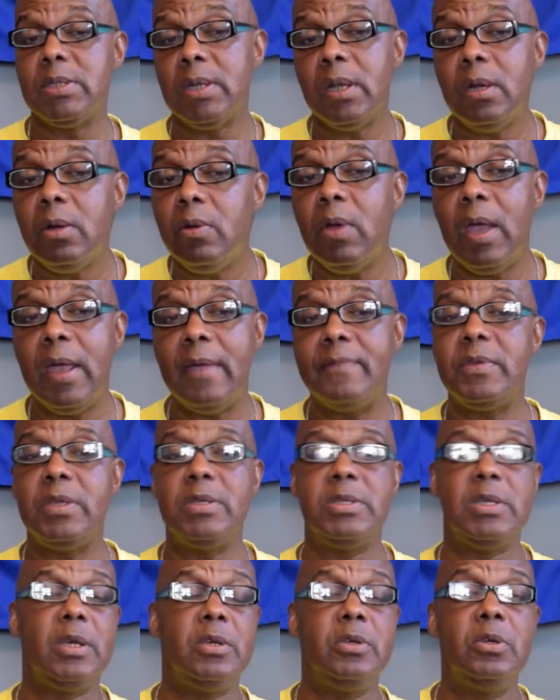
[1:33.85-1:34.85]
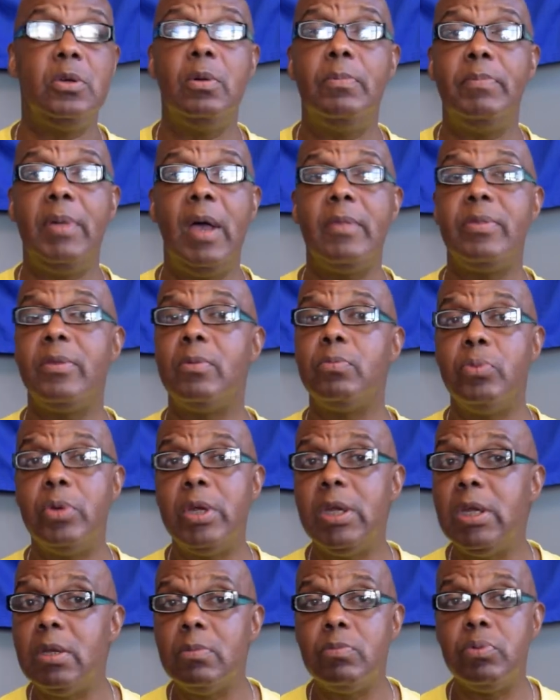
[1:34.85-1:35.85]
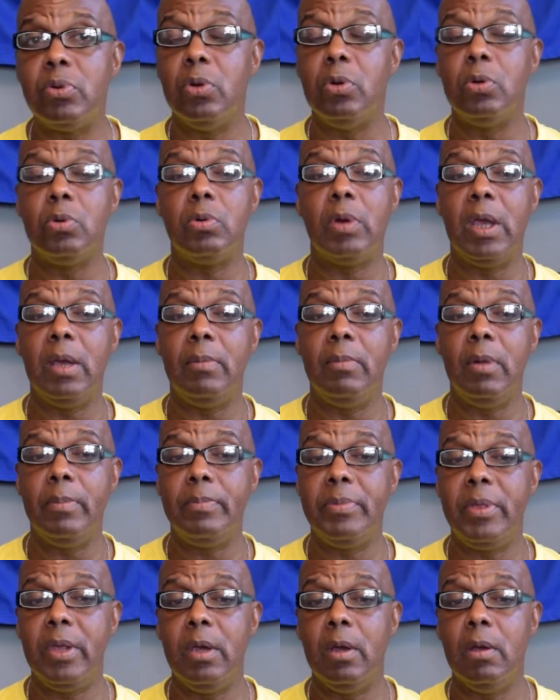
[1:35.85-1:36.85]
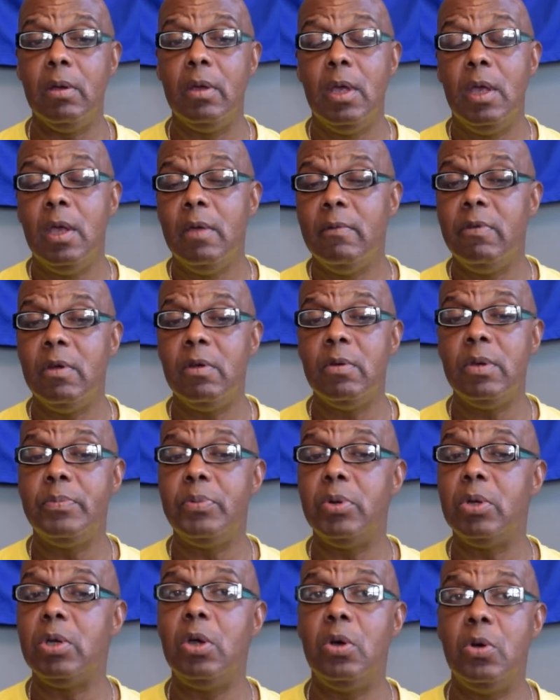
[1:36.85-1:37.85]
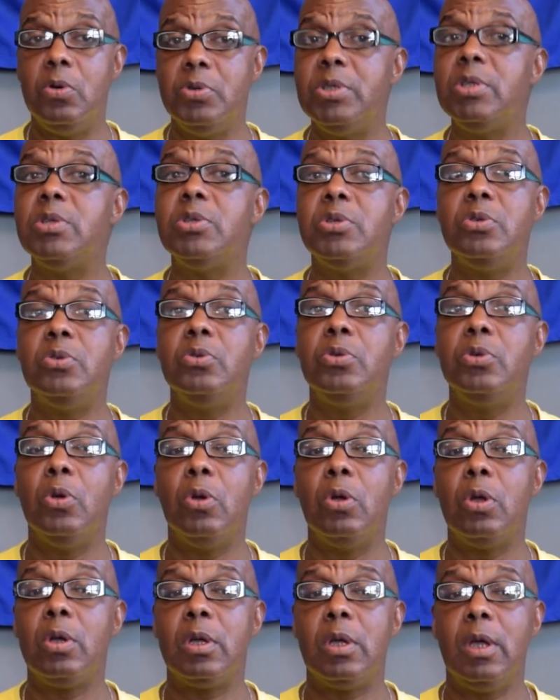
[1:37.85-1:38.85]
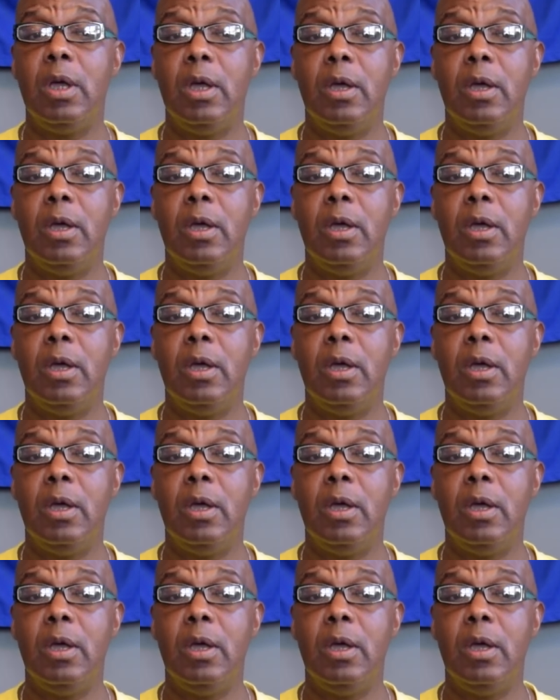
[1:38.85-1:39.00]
And I don't have to tell you about the breeding program up there. Very precocious New York,